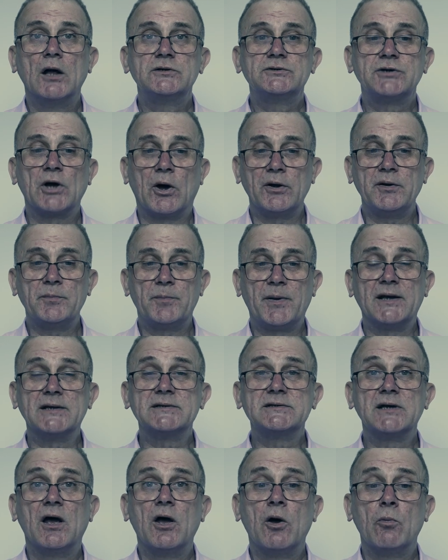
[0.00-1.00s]
Toy
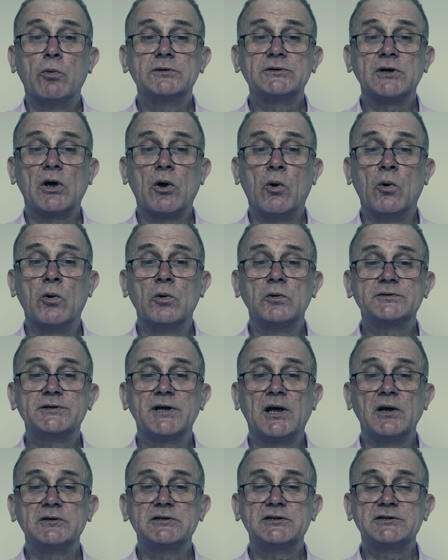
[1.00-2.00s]
Biz was
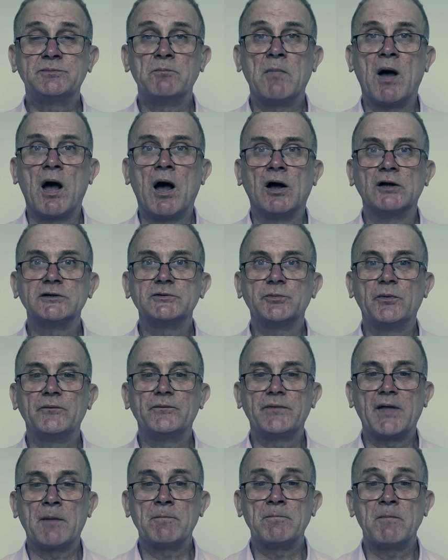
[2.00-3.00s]
also smart
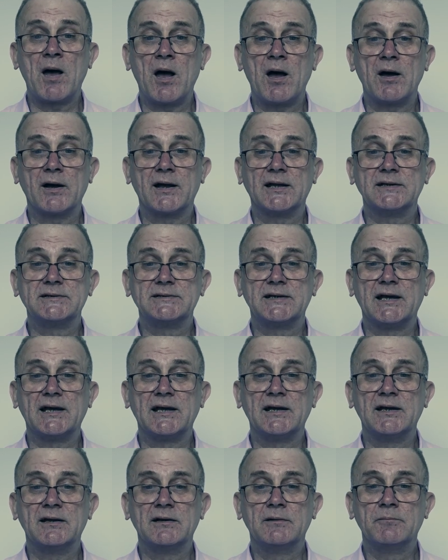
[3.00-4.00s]
with their
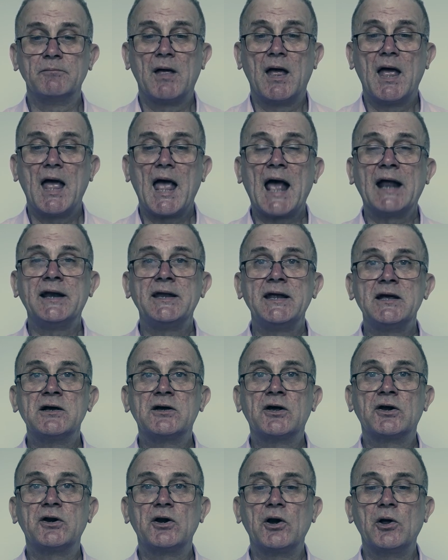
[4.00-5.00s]
marketing and the
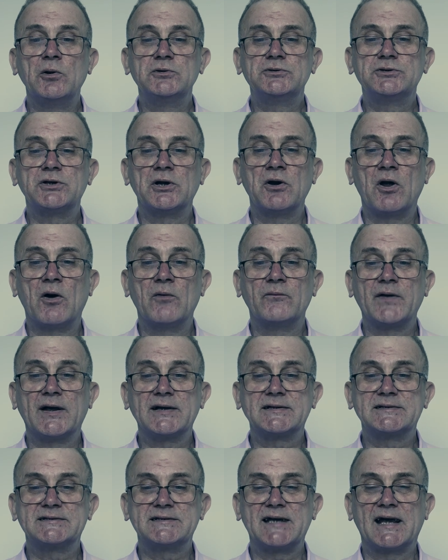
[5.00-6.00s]
inclusion of
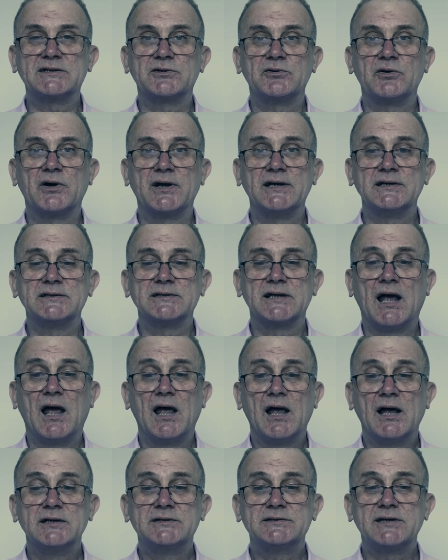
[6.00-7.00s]
accessories
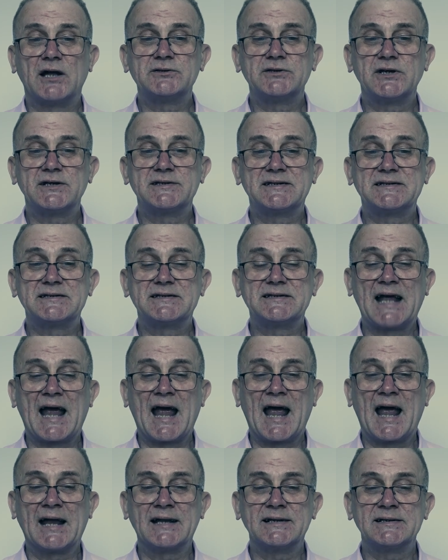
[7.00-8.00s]
such as
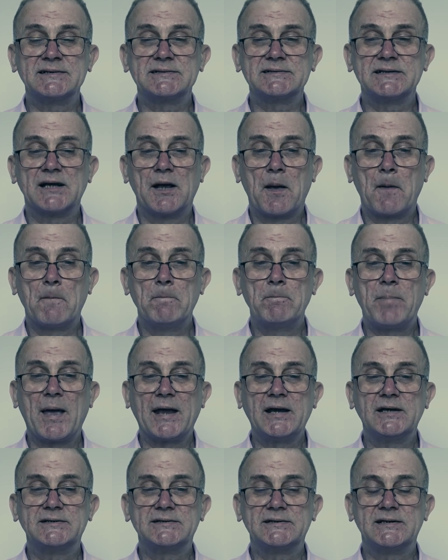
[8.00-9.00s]
stands,
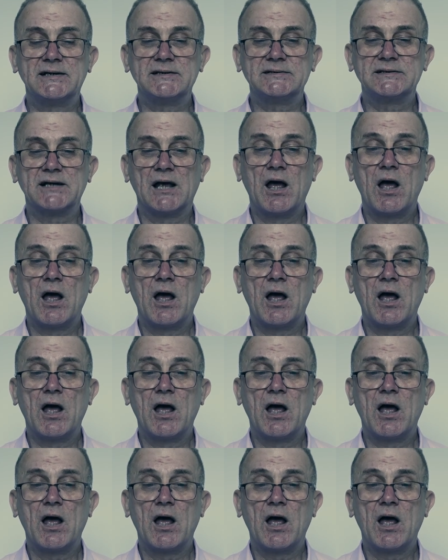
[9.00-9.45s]
bases,